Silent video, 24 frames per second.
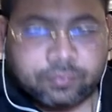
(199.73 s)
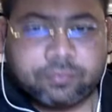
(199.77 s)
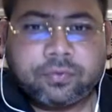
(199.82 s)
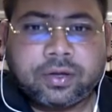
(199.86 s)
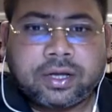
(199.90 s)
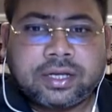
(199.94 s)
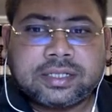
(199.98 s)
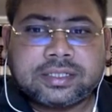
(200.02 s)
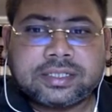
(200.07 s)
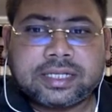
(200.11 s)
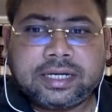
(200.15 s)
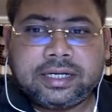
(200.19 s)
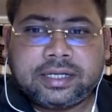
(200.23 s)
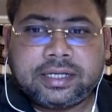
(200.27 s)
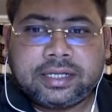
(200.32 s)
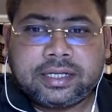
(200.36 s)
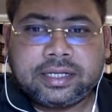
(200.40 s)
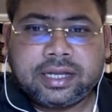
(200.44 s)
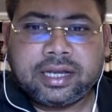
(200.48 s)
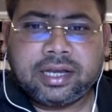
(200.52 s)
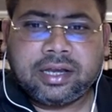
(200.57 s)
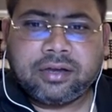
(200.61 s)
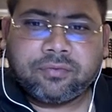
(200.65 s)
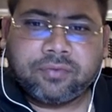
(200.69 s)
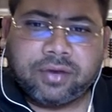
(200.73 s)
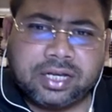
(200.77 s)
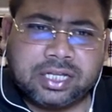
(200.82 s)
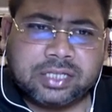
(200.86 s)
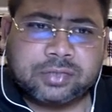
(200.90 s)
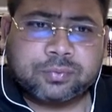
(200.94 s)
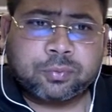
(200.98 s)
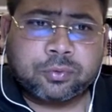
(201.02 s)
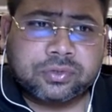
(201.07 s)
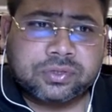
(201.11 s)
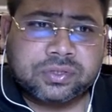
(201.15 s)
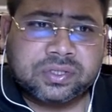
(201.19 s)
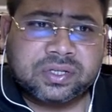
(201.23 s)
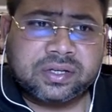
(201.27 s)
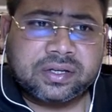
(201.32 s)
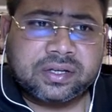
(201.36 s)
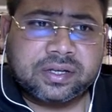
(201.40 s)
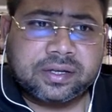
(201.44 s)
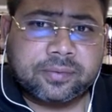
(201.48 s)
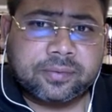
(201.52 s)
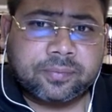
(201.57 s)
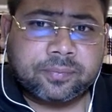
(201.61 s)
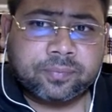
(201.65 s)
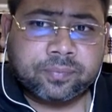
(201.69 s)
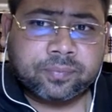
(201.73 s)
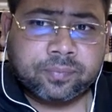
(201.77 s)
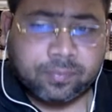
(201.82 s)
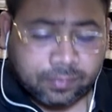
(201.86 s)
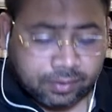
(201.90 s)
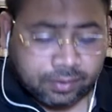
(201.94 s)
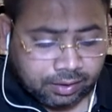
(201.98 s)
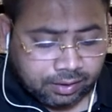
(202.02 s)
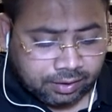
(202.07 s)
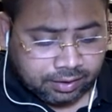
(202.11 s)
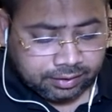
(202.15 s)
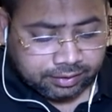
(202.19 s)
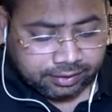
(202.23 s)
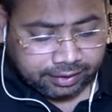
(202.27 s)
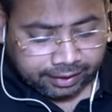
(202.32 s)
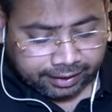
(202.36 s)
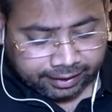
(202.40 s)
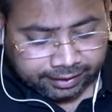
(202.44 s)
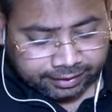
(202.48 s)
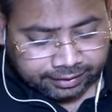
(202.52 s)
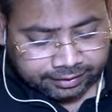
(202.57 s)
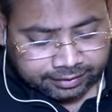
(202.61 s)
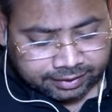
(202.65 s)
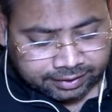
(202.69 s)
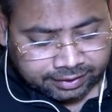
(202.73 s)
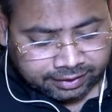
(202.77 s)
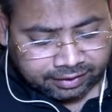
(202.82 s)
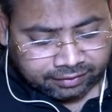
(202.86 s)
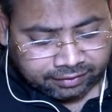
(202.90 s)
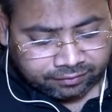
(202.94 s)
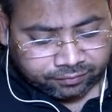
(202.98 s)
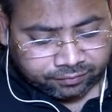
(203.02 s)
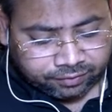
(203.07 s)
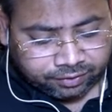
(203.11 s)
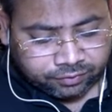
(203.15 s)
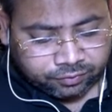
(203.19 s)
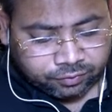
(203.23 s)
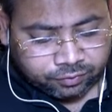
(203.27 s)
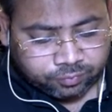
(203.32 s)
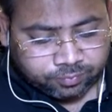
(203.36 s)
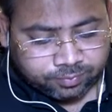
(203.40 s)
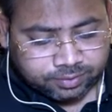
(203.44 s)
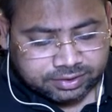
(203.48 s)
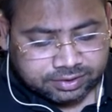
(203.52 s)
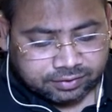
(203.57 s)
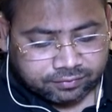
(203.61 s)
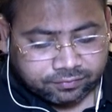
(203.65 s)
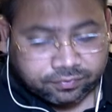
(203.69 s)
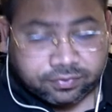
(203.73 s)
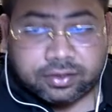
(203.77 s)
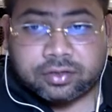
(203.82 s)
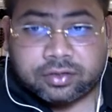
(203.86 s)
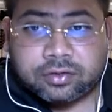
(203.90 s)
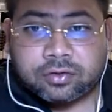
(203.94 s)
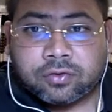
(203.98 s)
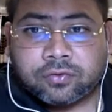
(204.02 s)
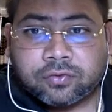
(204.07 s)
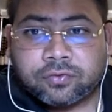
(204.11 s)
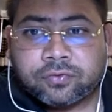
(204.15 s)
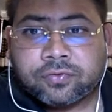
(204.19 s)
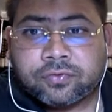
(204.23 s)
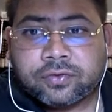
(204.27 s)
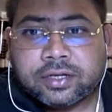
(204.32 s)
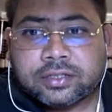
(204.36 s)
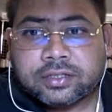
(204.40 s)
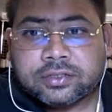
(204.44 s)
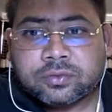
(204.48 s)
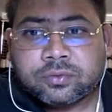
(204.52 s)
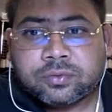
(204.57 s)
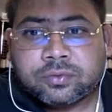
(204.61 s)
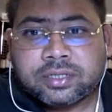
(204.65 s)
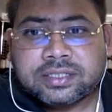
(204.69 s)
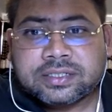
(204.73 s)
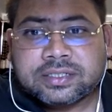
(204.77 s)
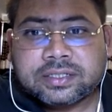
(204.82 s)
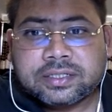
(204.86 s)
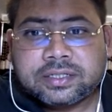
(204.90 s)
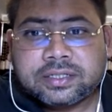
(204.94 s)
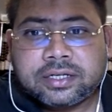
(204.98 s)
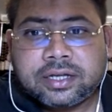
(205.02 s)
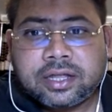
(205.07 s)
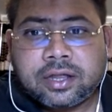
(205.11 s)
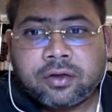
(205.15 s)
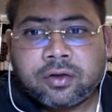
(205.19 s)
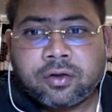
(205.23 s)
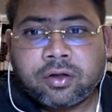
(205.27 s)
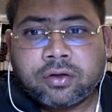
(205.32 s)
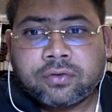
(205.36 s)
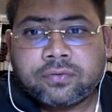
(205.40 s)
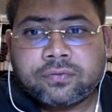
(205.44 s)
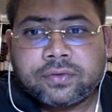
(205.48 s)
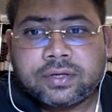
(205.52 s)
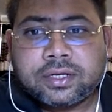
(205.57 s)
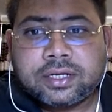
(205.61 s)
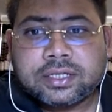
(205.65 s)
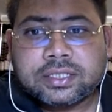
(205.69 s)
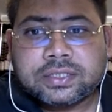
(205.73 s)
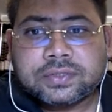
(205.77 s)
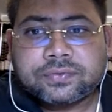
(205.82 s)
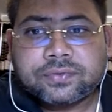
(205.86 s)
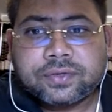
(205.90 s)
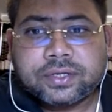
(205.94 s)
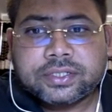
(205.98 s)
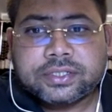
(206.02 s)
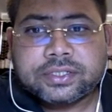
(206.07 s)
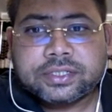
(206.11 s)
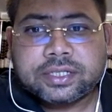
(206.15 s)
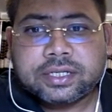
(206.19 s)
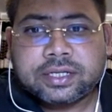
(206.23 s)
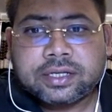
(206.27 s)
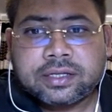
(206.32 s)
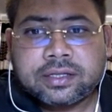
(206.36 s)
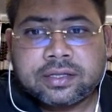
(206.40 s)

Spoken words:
is anterior and one is posterior. The anterior one you must have heard of is known as Denon-Wille's fascia.